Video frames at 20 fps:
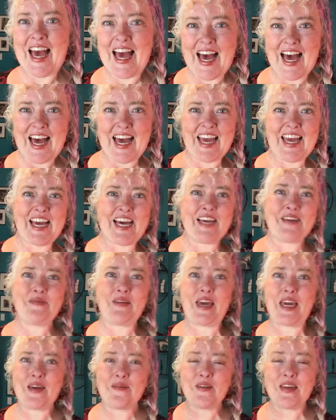Hi, I'm
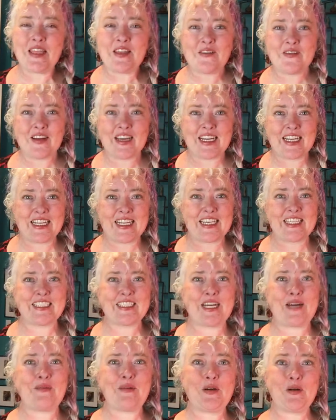Amy, the Rainy Day
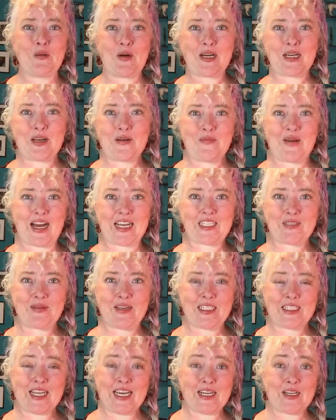Shopper. Welcome back to
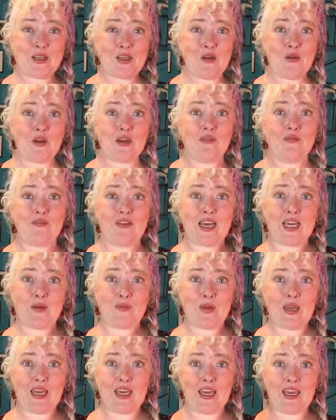my channel. You can
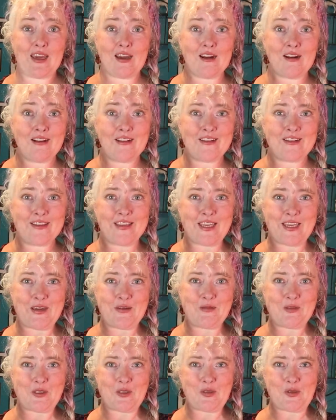find me here on the
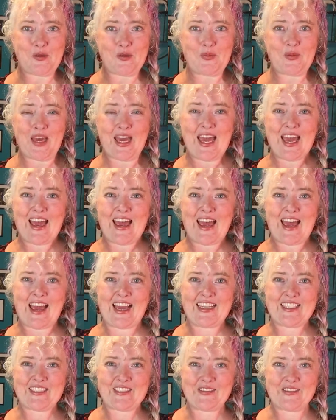YouTube
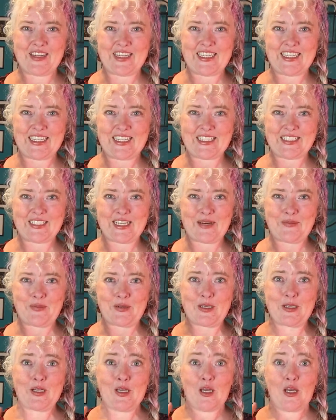as a Rainy Day
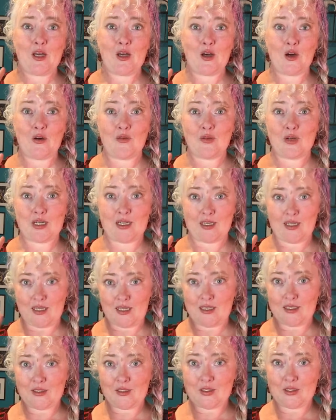Shopper, over on
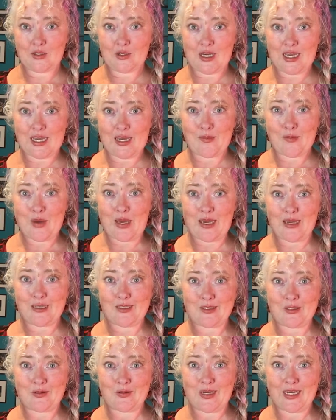Instagram
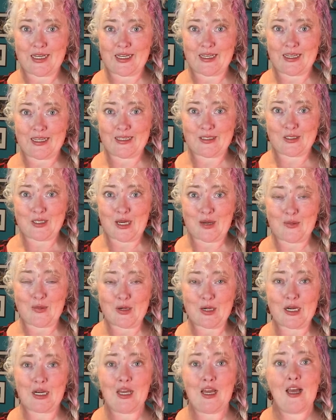as a Rainy Day
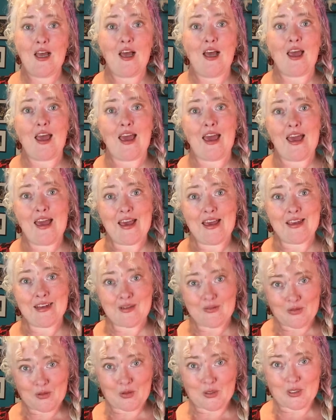Shopper, and
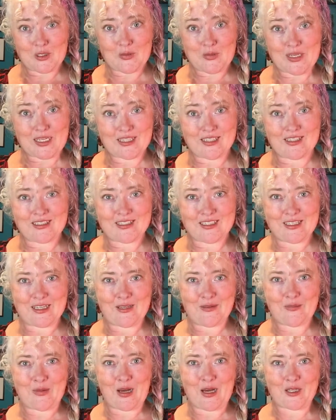of course my closet
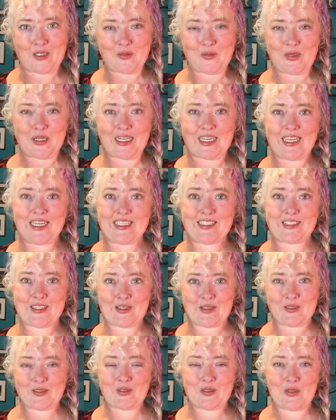on Poshmark is
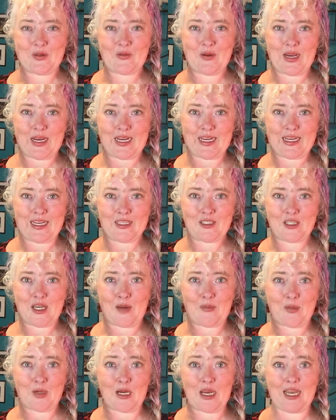also the Rainy Day
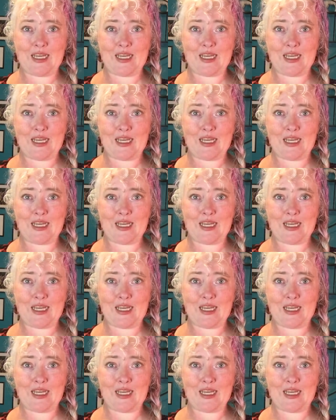Shopper.